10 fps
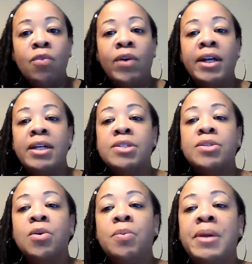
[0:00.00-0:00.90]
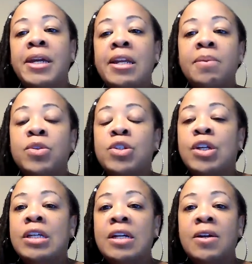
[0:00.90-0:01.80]
Right. And so being able
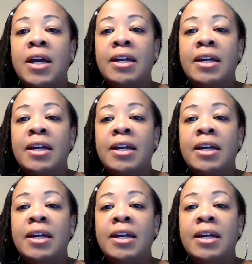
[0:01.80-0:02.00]
to